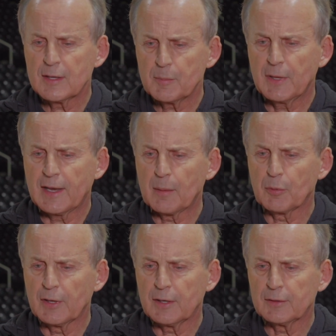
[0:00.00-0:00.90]
been
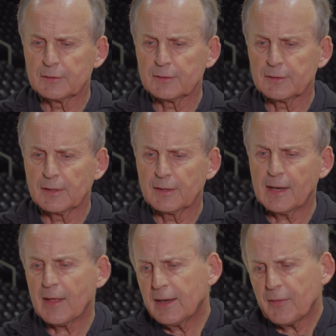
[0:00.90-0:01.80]
able to. Uh, and,
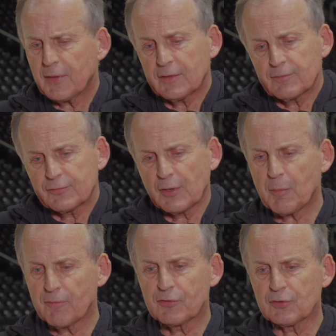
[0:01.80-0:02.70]
I, and I think some
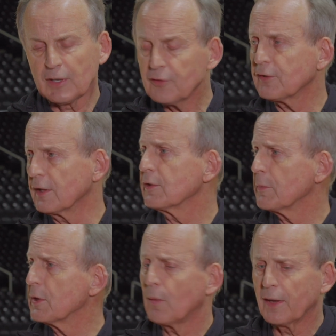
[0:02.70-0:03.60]
of us listening, to
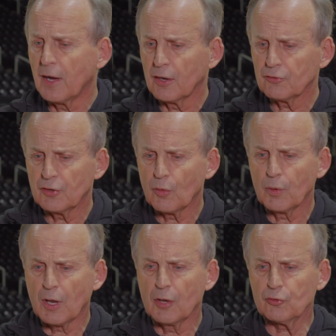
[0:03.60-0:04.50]
be quite honest, you know,
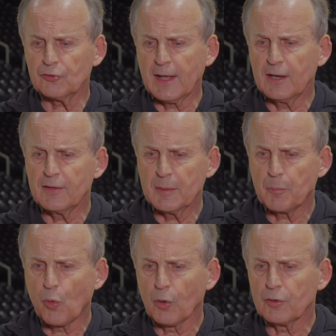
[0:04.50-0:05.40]
we're understanding the
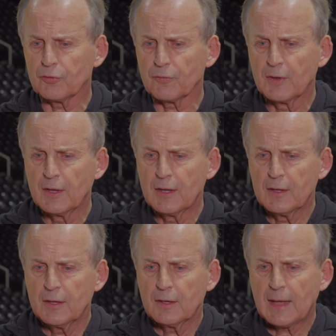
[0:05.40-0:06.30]
importance of
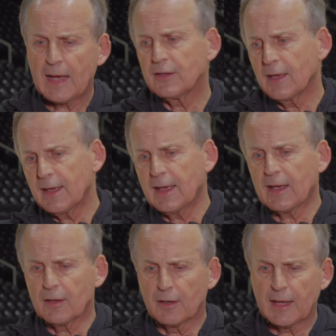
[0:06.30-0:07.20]
how you uh,
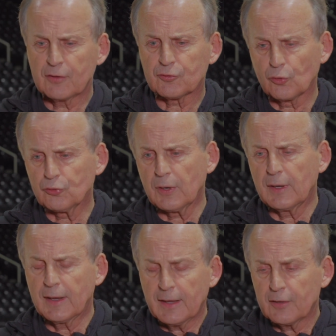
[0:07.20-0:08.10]
escort
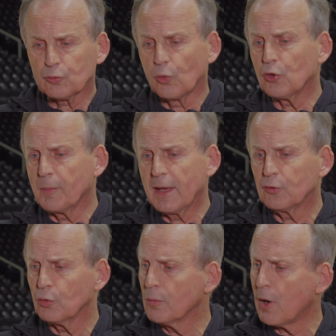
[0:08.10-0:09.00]
escort your man
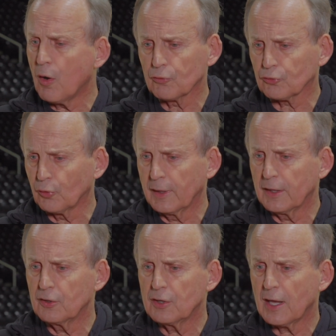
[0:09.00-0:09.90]
to a ball screen,
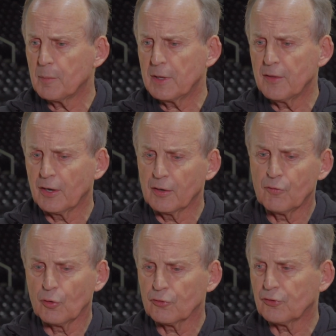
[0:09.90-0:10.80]
and you got to be there. And if
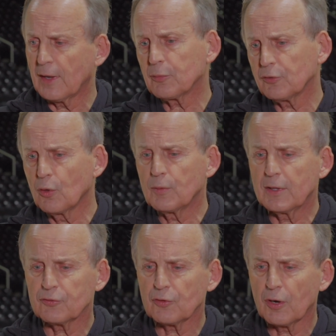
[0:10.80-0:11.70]
you're a step slow
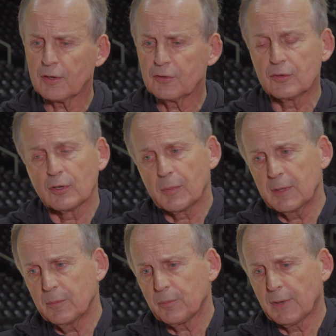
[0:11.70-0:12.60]
getting started, you're going to
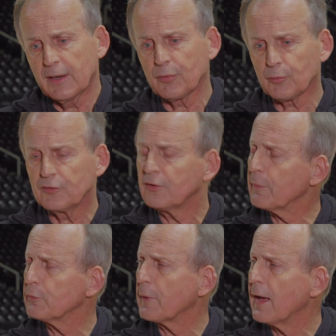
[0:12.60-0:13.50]
be playing three
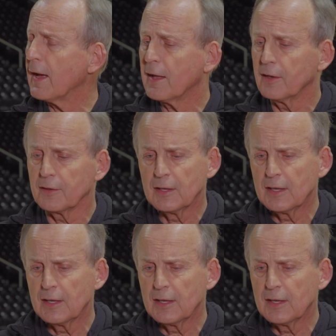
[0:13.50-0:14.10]
steps behind. And